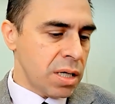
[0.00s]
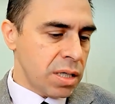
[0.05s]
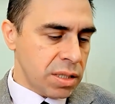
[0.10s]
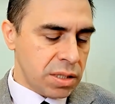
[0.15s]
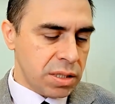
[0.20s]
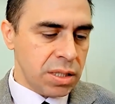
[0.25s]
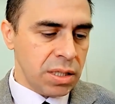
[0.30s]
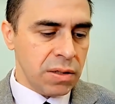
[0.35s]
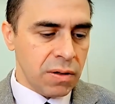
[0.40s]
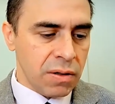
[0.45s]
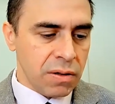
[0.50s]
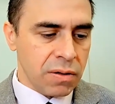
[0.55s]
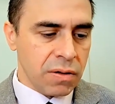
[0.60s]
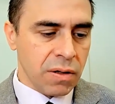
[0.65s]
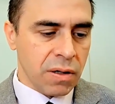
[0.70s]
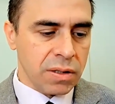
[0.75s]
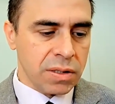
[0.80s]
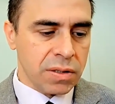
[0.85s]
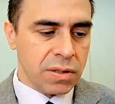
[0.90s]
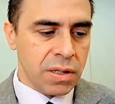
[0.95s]
see their
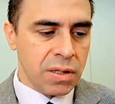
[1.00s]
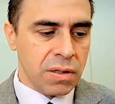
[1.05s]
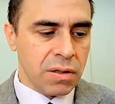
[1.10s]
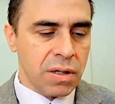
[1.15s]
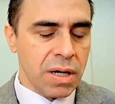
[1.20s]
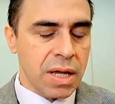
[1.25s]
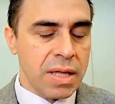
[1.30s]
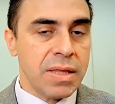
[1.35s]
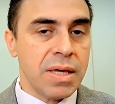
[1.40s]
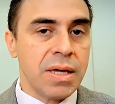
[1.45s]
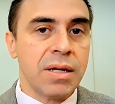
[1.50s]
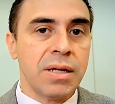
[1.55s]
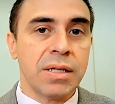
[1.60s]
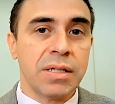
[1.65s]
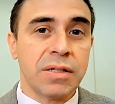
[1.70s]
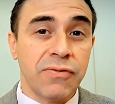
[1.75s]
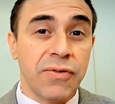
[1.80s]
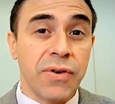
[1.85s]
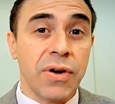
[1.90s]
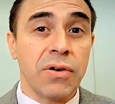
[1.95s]
thoughts there, and then
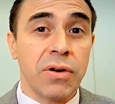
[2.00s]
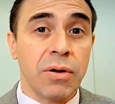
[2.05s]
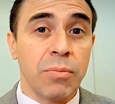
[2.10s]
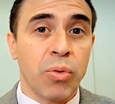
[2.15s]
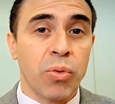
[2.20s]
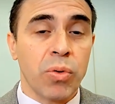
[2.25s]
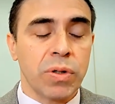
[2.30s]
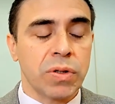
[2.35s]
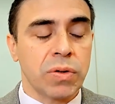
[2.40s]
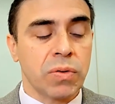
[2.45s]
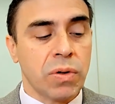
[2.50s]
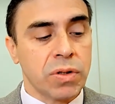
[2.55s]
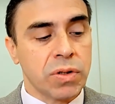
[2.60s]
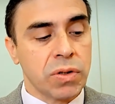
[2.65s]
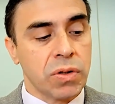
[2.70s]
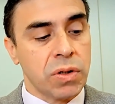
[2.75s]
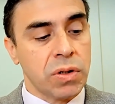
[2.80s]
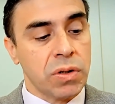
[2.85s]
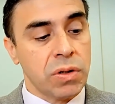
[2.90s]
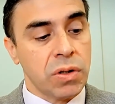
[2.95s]
it's very important to
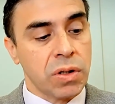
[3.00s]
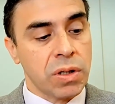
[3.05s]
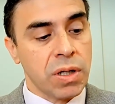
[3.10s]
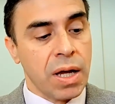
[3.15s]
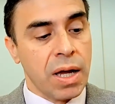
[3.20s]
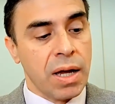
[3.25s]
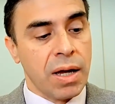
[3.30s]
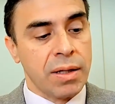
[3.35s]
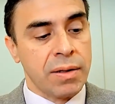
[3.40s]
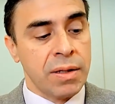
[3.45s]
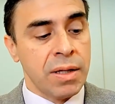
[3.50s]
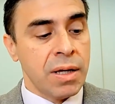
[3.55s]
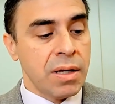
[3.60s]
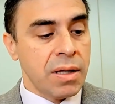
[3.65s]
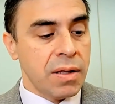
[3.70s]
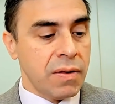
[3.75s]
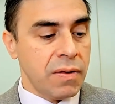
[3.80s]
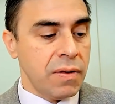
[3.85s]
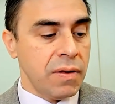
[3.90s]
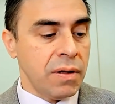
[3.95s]
also look at
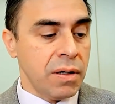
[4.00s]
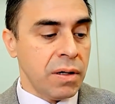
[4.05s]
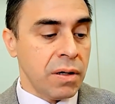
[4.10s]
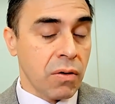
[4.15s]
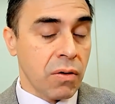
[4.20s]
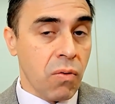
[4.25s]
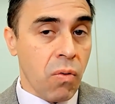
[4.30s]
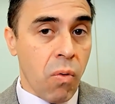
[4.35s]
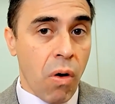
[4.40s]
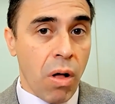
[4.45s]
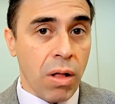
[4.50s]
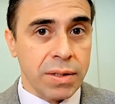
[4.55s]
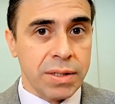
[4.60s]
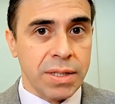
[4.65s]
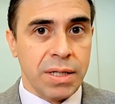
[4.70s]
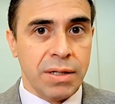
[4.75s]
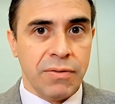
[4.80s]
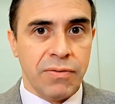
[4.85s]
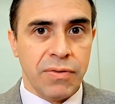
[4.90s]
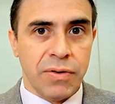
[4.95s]
the
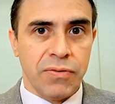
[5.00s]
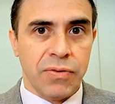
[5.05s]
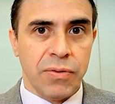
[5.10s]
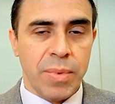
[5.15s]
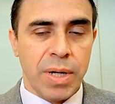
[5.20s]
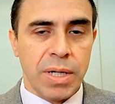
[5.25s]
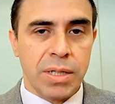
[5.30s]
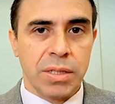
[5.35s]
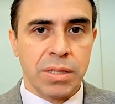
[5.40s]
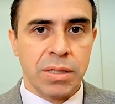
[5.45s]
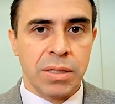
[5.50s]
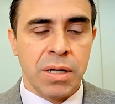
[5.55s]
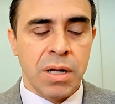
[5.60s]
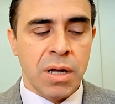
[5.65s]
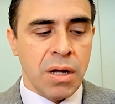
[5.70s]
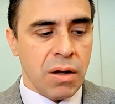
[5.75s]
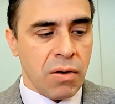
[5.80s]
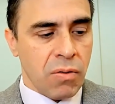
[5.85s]
qualitative information,